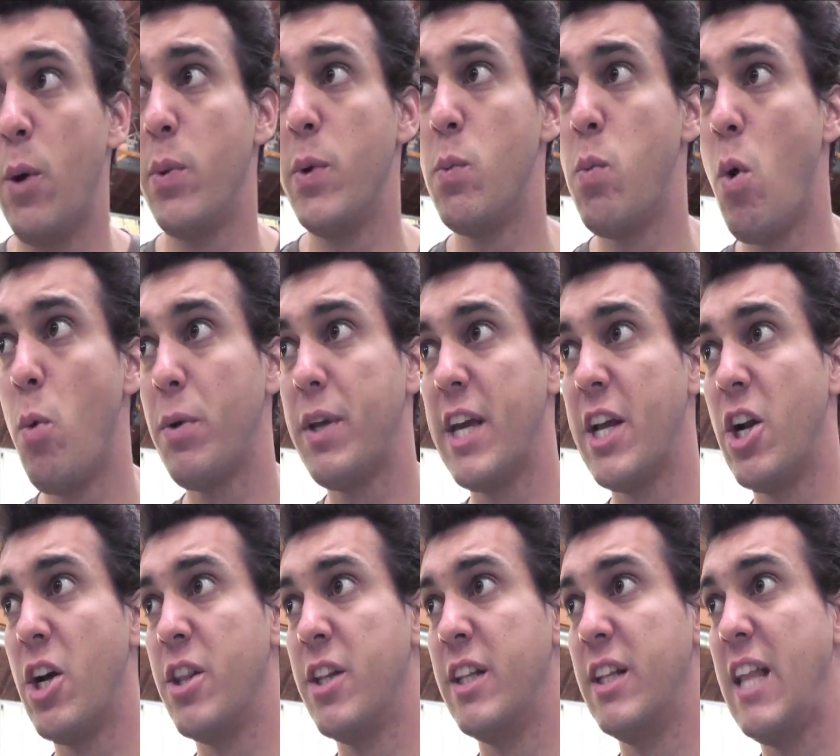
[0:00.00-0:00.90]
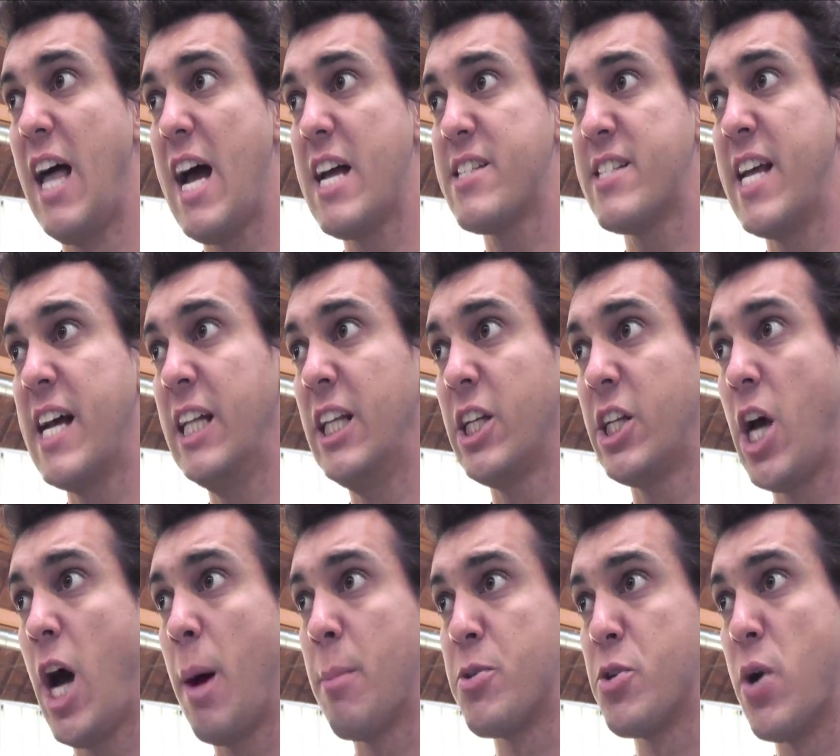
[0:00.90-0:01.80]
we won't get on the last
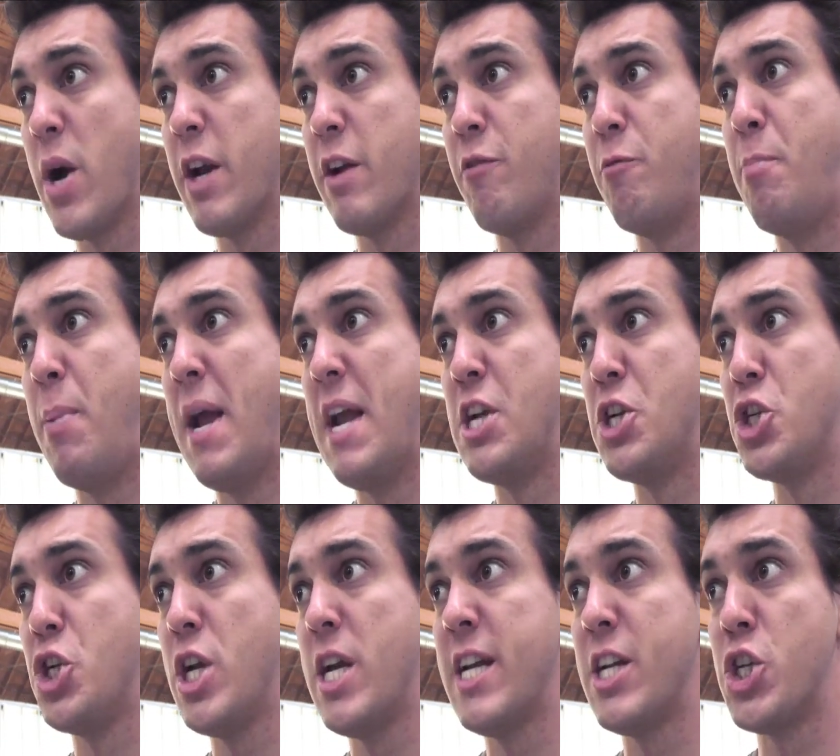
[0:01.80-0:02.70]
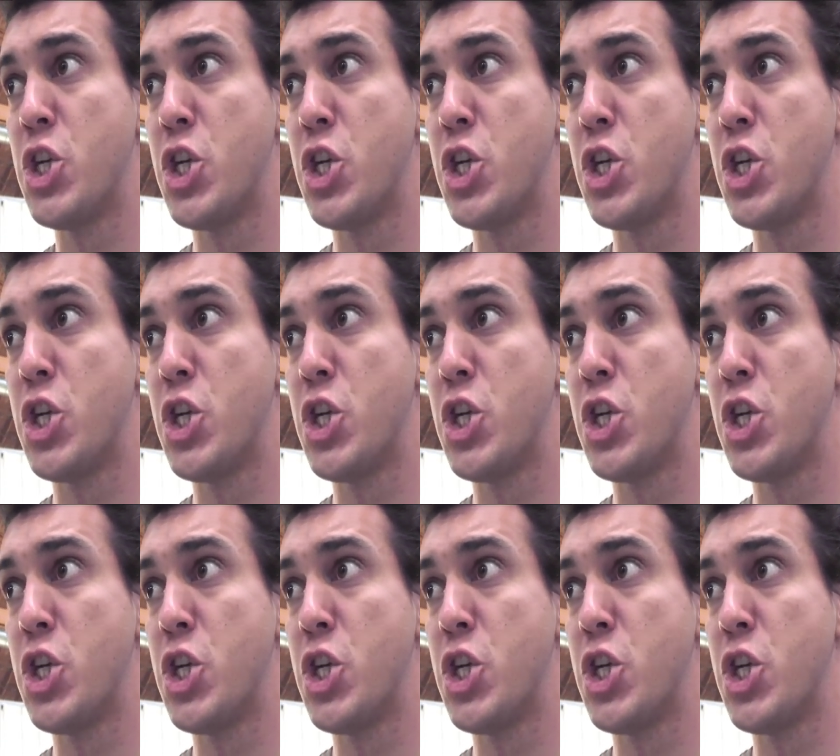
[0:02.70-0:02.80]
helicopter out of Beijing,